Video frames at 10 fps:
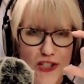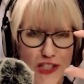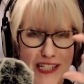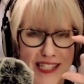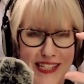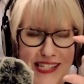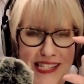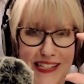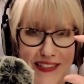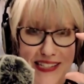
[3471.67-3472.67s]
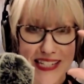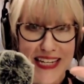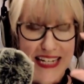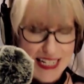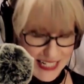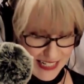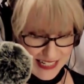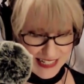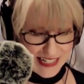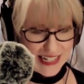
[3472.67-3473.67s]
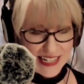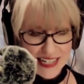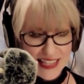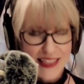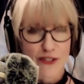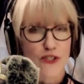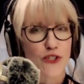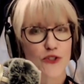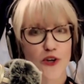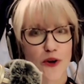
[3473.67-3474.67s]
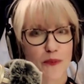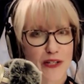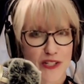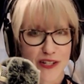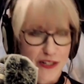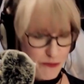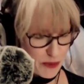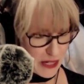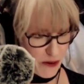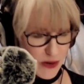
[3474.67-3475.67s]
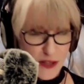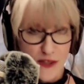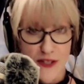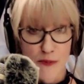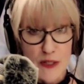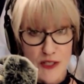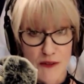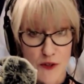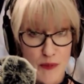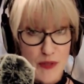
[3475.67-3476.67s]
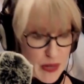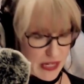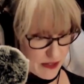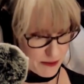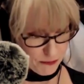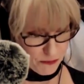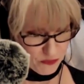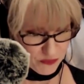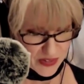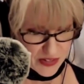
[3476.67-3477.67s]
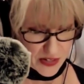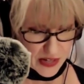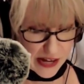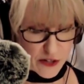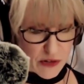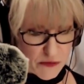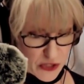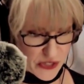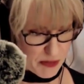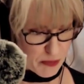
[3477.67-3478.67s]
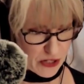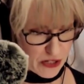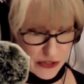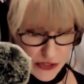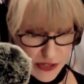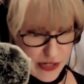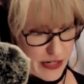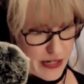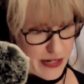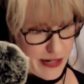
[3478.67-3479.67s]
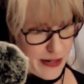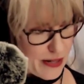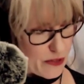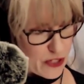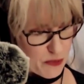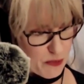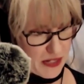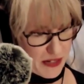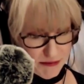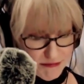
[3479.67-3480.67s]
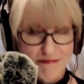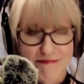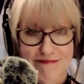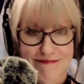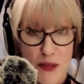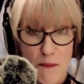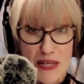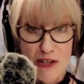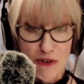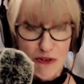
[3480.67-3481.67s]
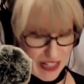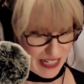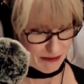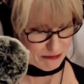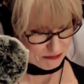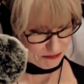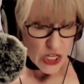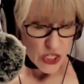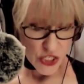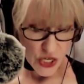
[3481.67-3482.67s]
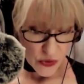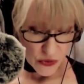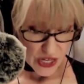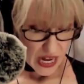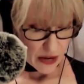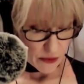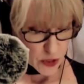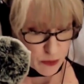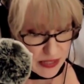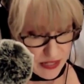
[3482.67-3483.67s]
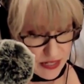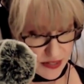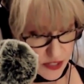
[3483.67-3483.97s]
just this little scene. There's so much there to play with, especially if you're Miss Bates and you have good scene partners. It would just be lovely. So the Irish melodies,